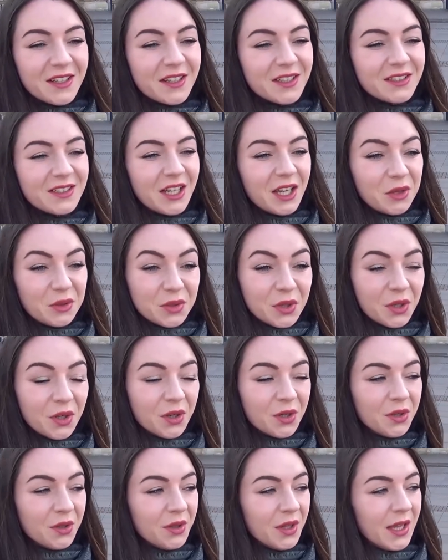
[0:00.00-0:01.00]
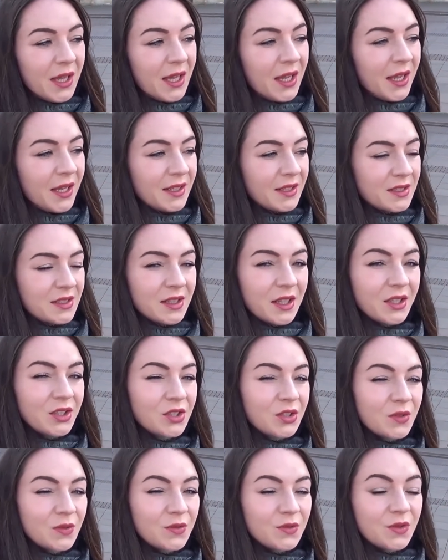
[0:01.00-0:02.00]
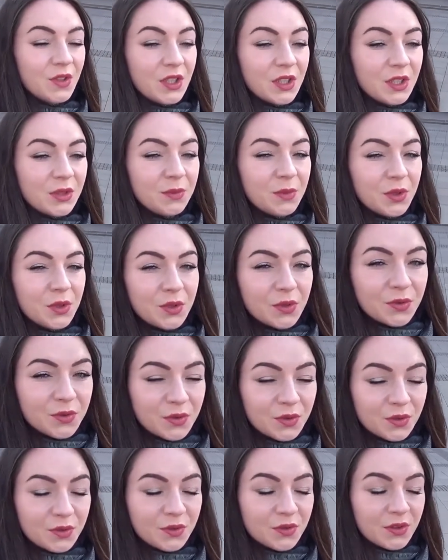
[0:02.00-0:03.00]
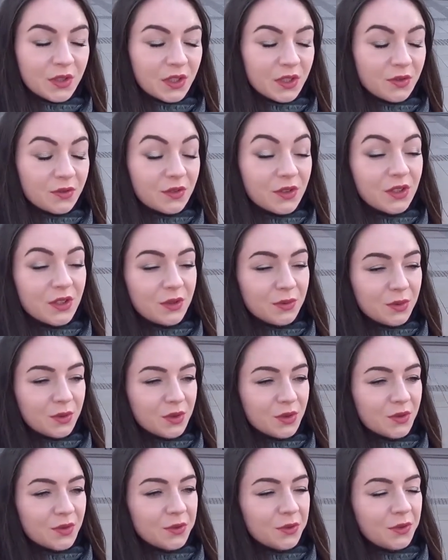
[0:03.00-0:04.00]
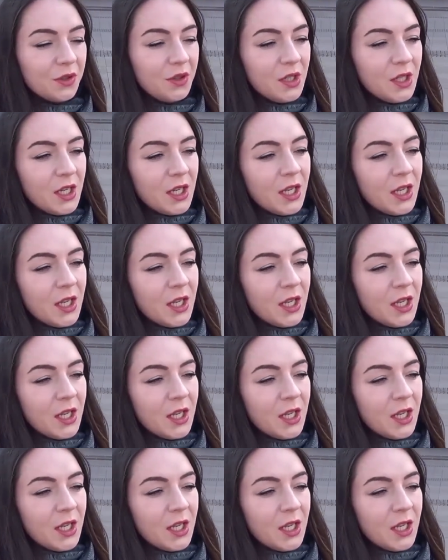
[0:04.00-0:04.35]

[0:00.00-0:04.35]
a town hall and it's actually really beautiful, like really beautiful.